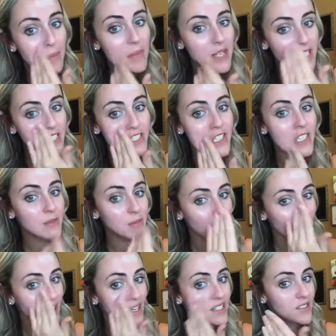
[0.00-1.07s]
beach
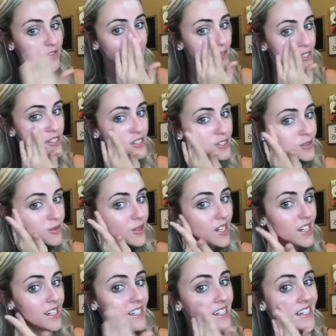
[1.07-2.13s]
product for
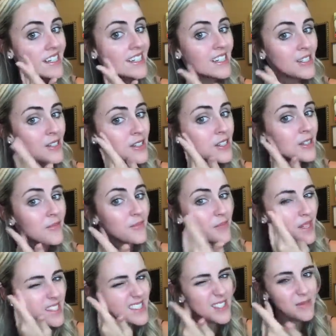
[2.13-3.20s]
sure,
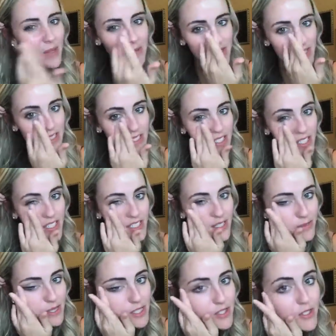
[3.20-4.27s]
because sometimes sunscreens
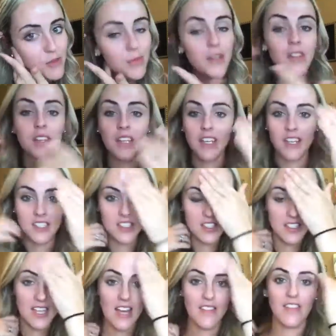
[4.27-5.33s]
can be super thick and
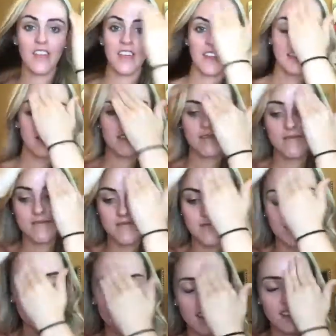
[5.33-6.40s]
just heavy and
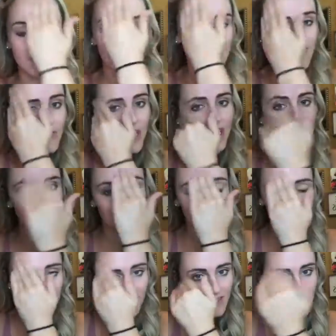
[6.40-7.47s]
weird,
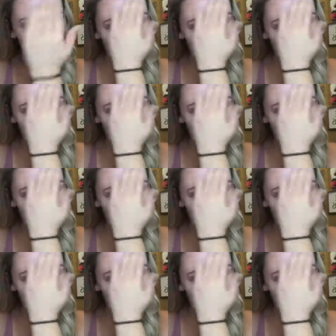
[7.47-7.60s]
and